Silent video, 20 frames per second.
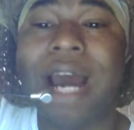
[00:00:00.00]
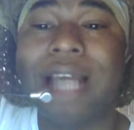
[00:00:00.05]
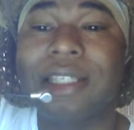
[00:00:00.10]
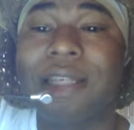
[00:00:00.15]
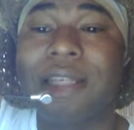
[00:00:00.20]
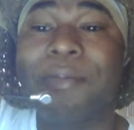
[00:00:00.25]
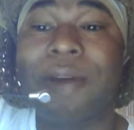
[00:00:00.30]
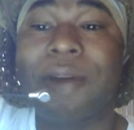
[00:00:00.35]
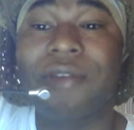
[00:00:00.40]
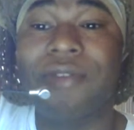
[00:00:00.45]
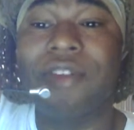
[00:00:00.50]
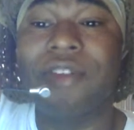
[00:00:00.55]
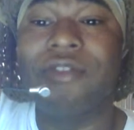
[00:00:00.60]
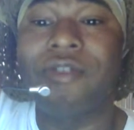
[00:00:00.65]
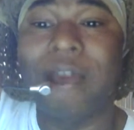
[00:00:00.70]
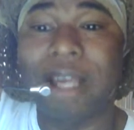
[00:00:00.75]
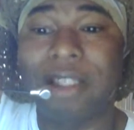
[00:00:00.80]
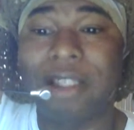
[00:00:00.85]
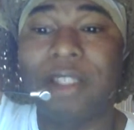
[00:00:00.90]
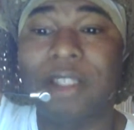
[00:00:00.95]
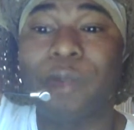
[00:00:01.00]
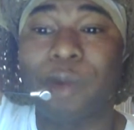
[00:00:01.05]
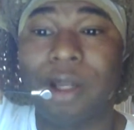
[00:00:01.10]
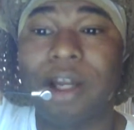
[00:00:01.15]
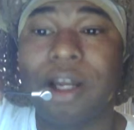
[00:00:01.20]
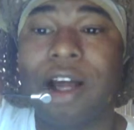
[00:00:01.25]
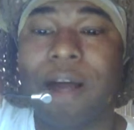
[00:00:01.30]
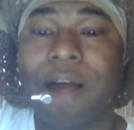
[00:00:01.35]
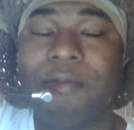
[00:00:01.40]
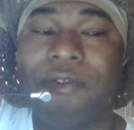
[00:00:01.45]
rise above the rest
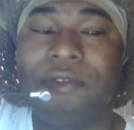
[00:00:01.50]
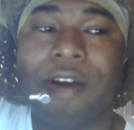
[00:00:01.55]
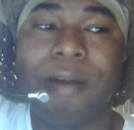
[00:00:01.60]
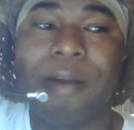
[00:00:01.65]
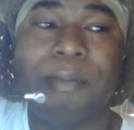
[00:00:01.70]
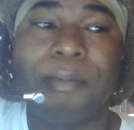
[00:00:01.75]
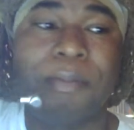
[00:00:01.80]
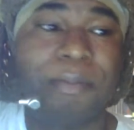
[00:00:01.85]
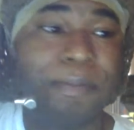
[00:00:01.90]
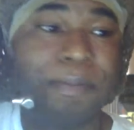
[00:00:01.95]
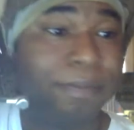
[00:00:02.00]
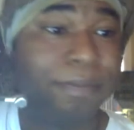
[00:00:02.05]
will come from.